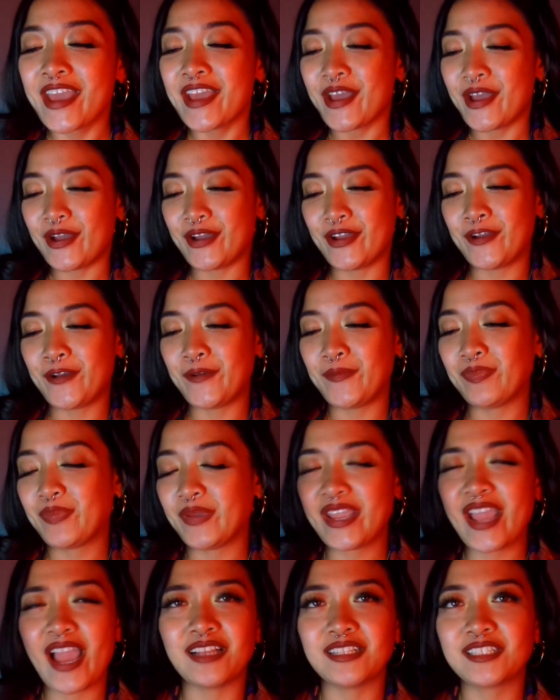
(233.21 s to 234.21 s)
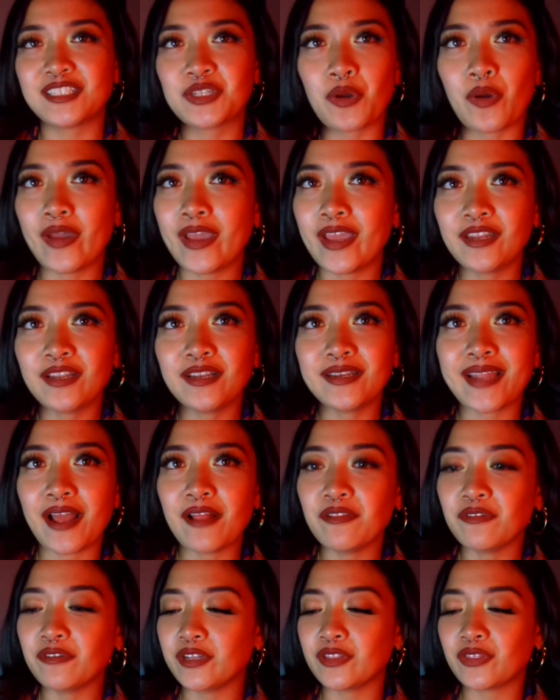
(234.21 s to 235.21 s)
But yeah, go ahead and
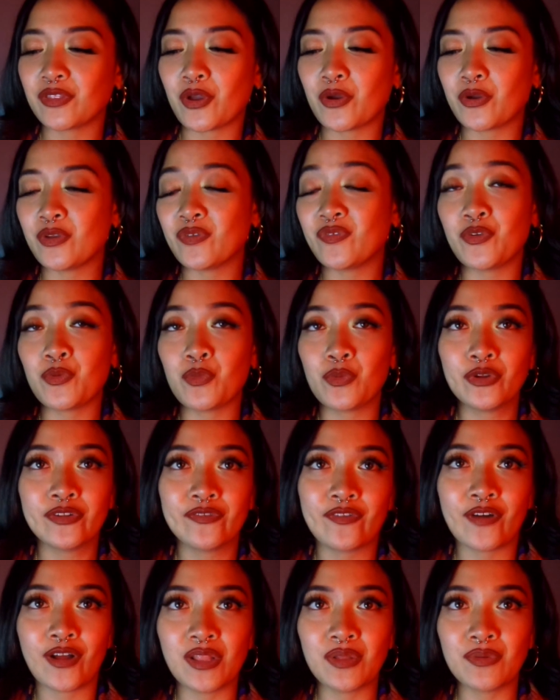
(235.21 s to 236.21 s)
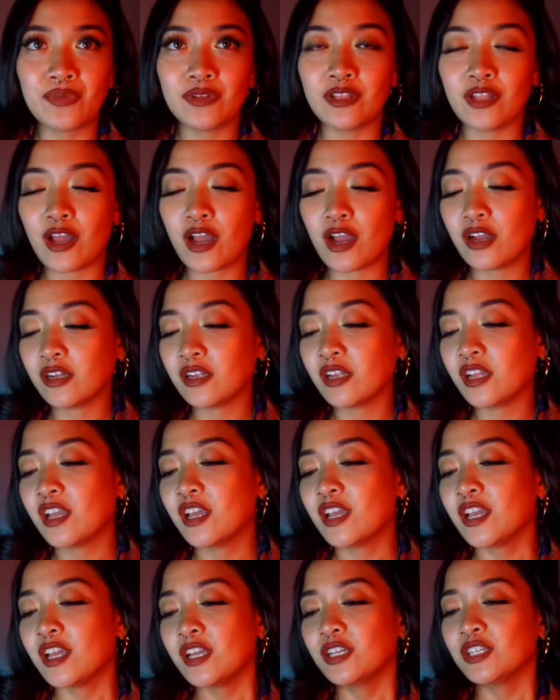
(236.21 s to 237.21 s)
download it though if you want to follow along.
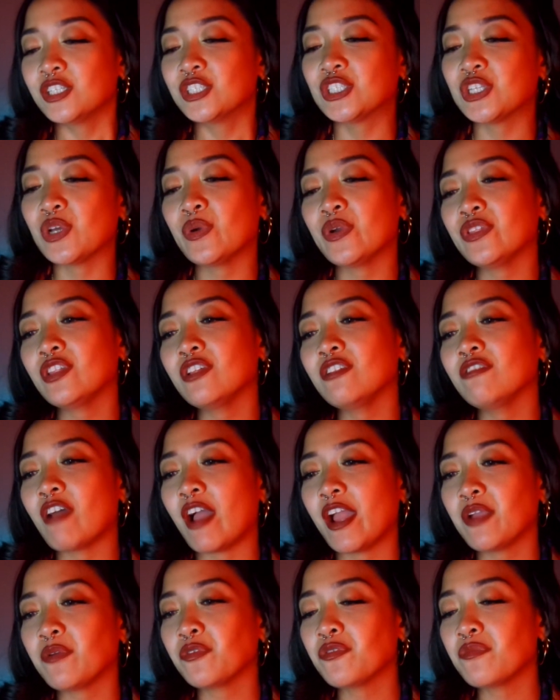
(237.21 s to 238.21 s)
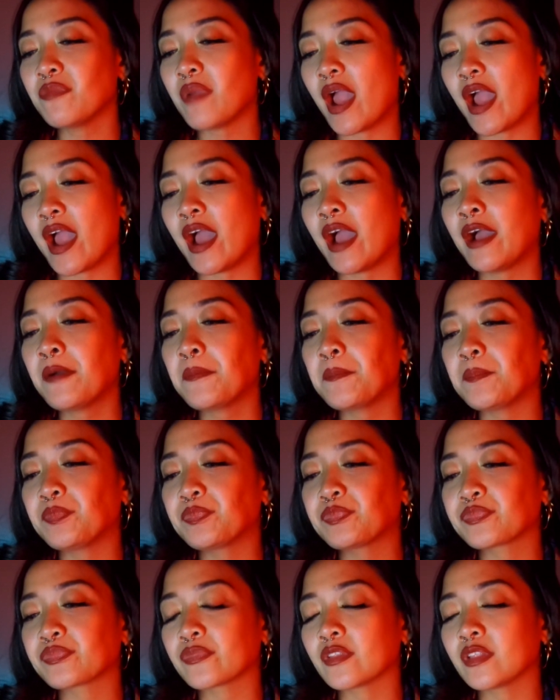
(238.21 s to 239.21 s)
So in the Lightroom app,
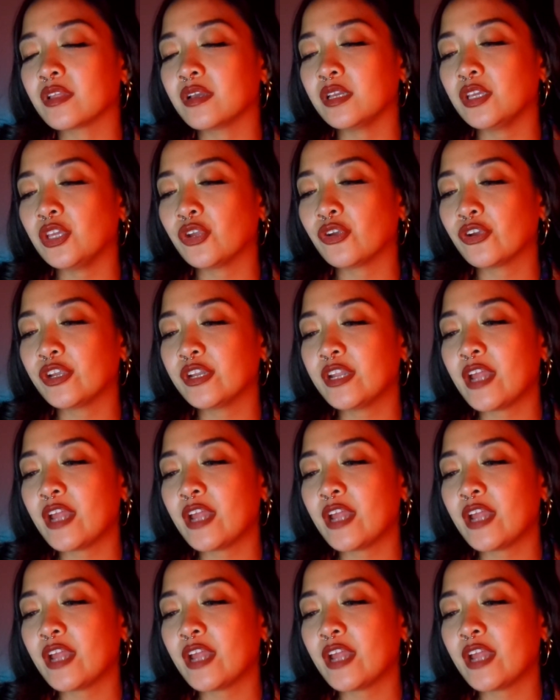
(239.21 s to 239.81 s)
you're gonna